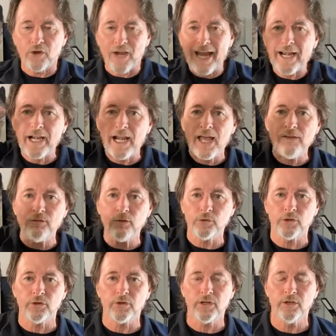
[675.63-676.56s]
When you're head
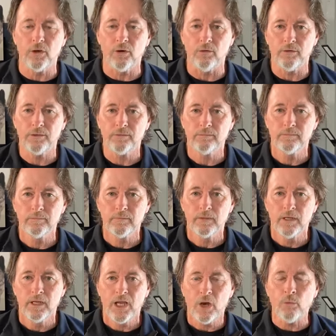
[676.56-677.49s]
level, you're an adult.
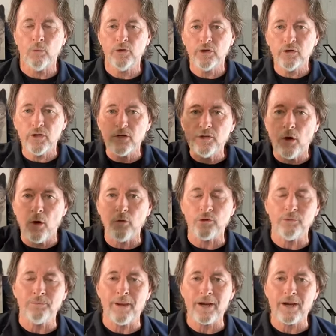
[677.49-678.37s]
And when you're an adult,